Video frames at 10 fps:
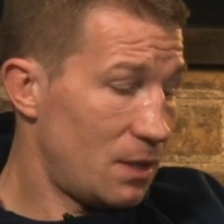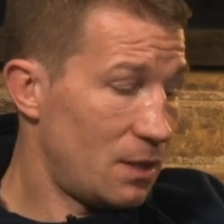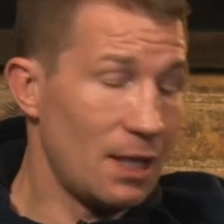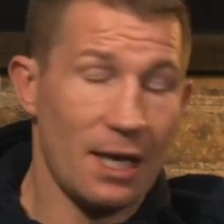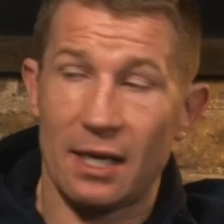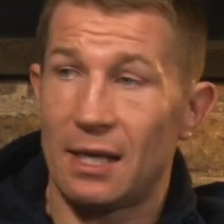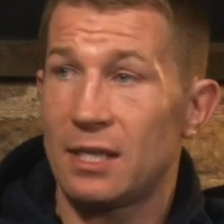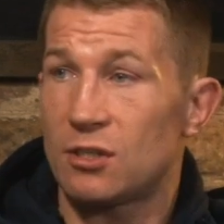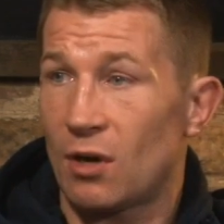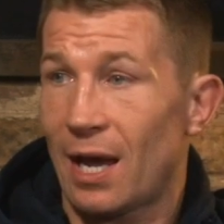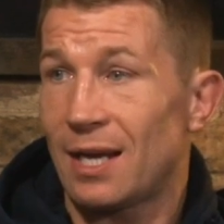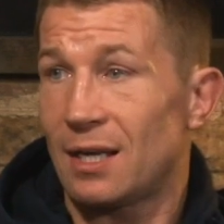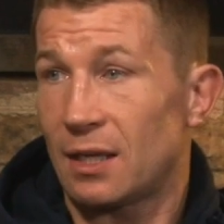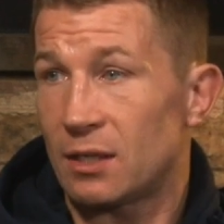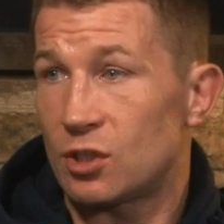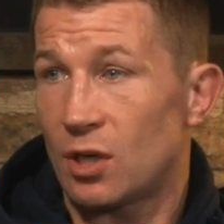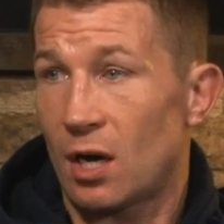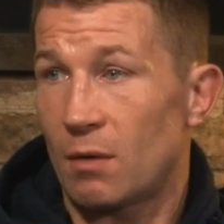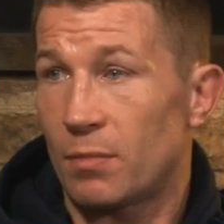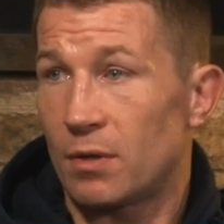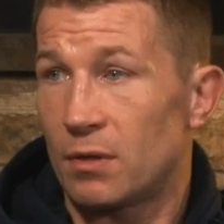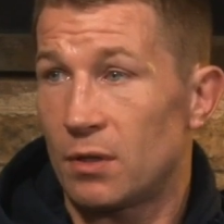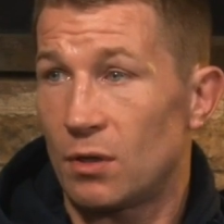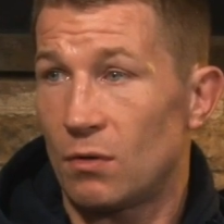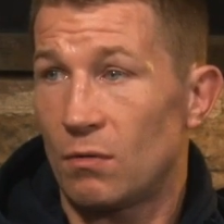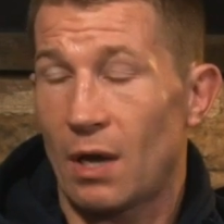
the Le Leinster handling is sharp, mm. you know.